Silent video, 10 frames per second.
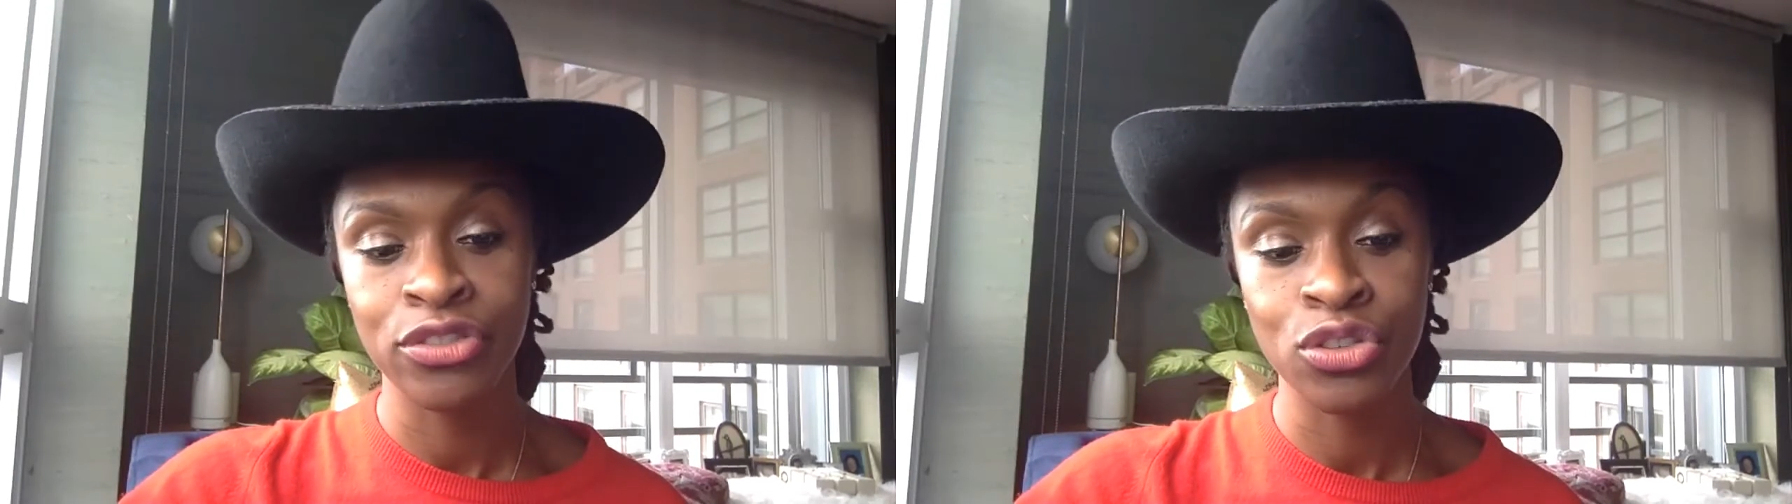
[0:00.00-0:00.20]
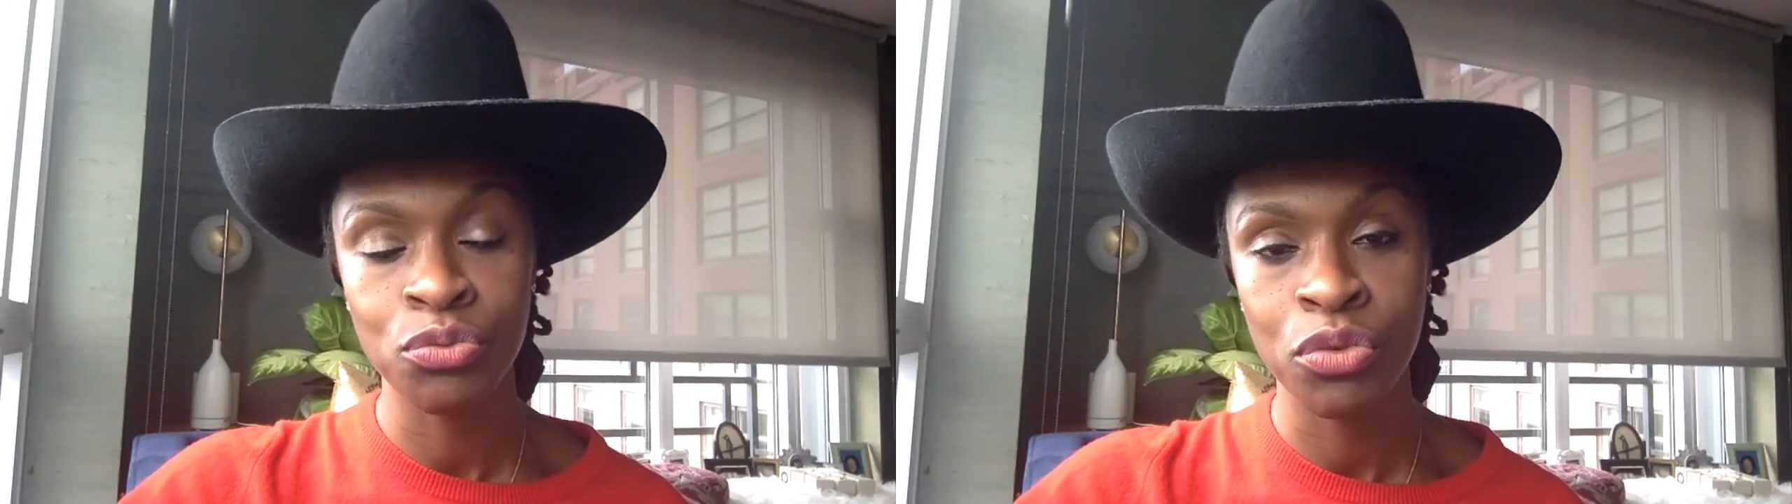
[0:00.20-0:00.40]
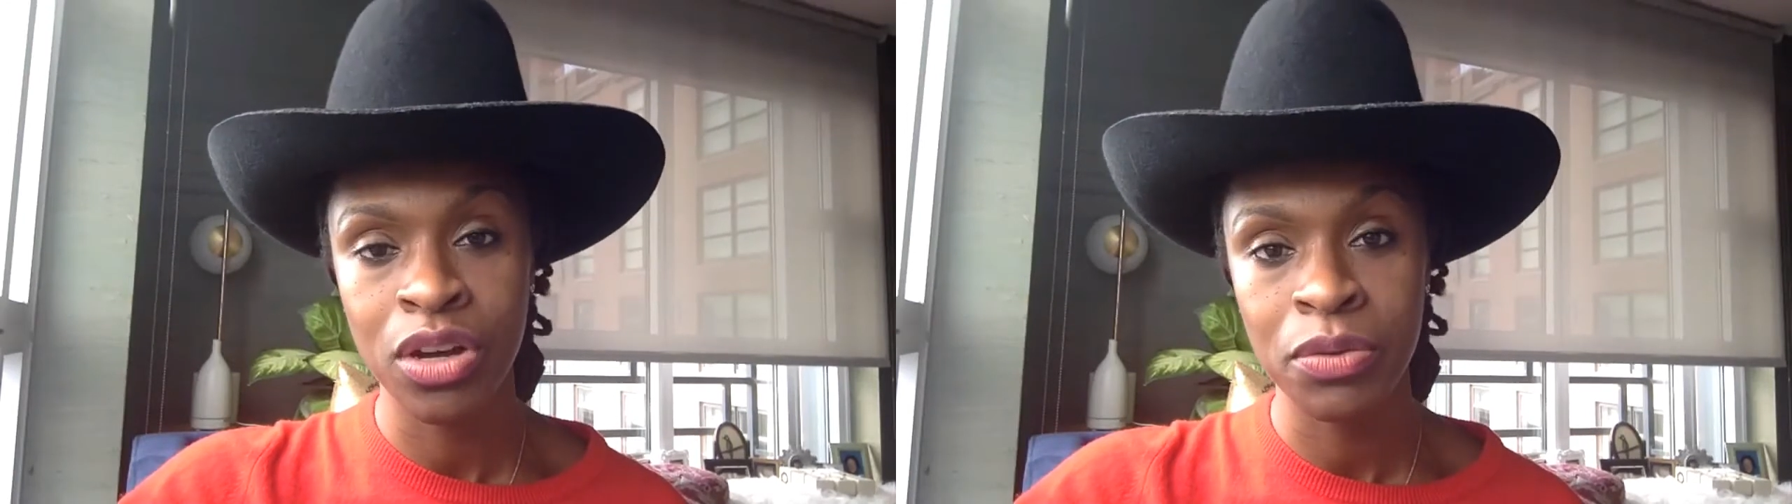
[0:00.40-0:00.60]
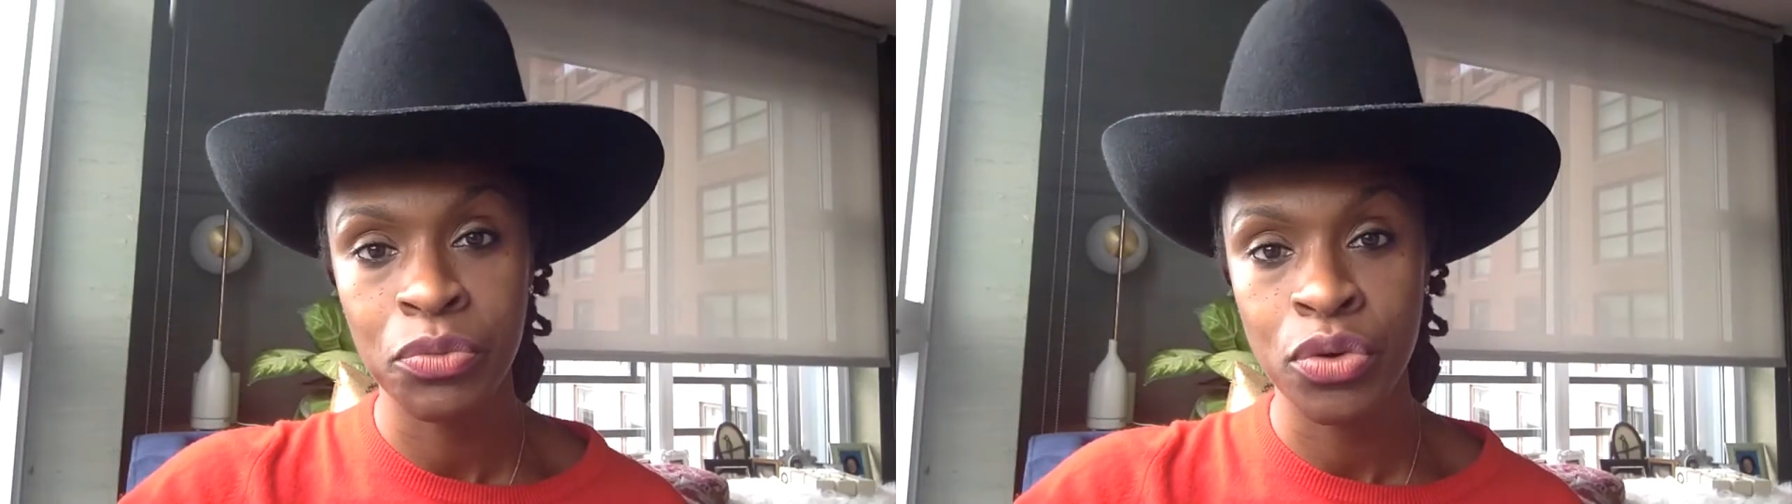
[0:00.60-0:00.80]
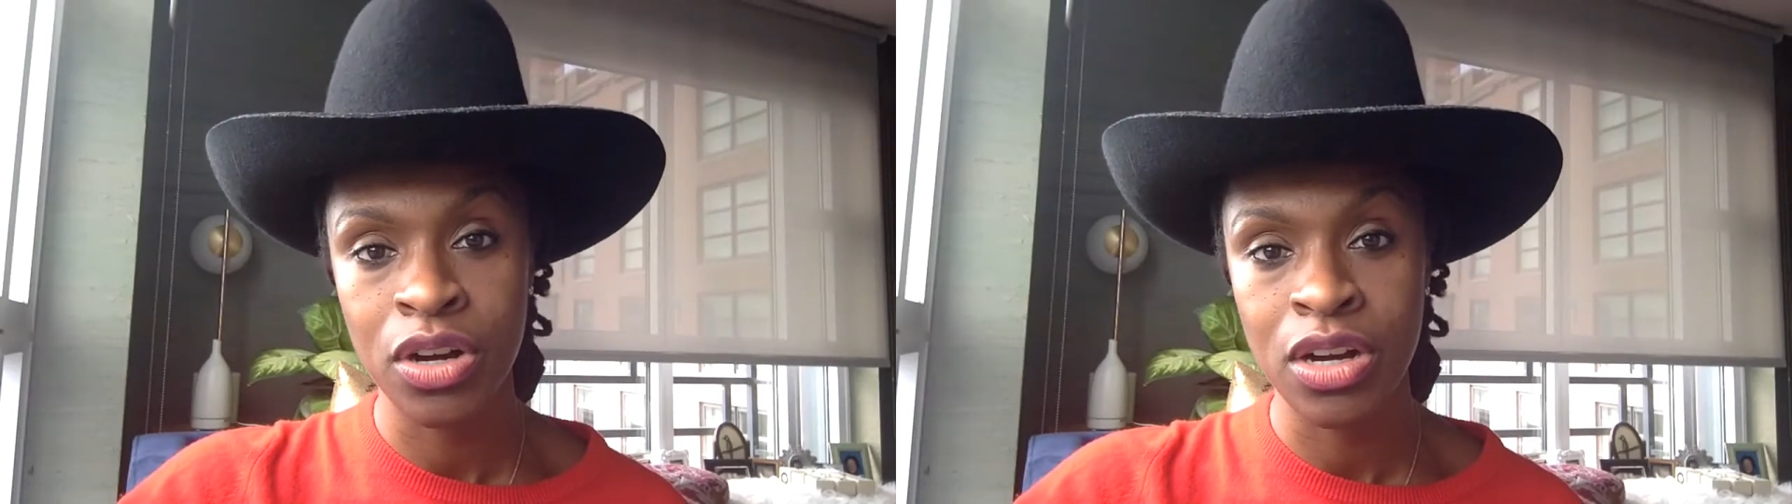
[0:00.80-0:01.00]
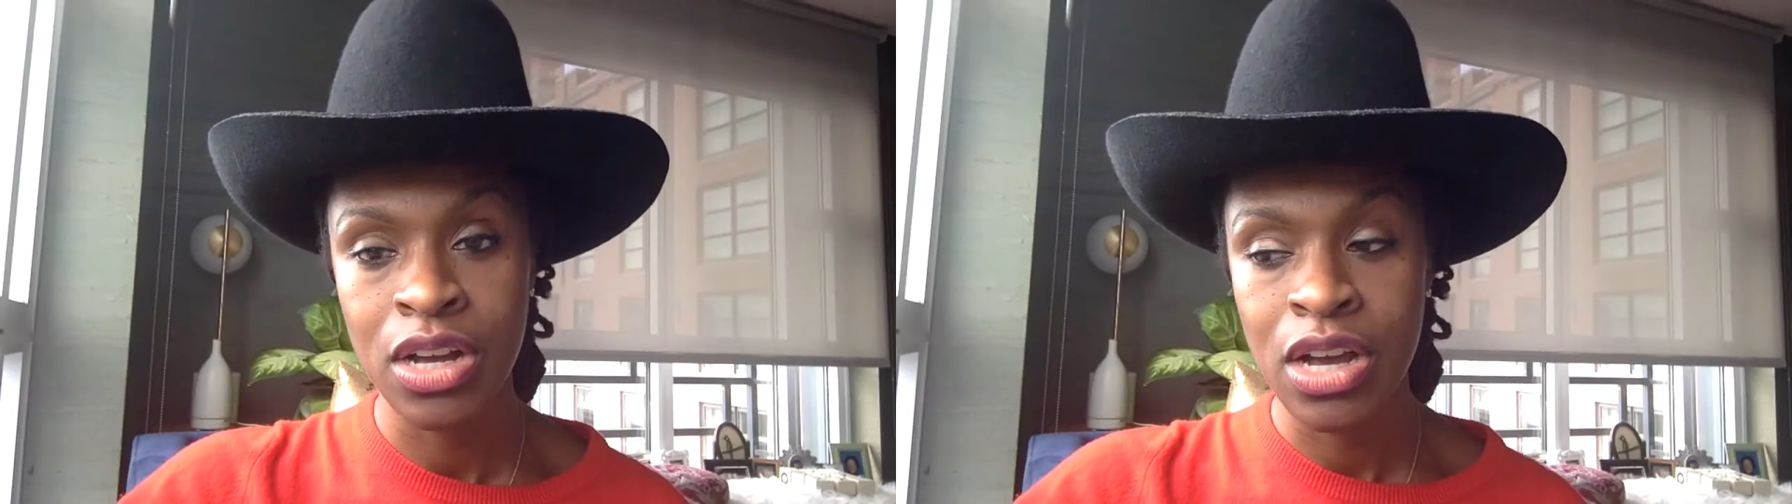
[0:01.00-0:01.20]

Do you want more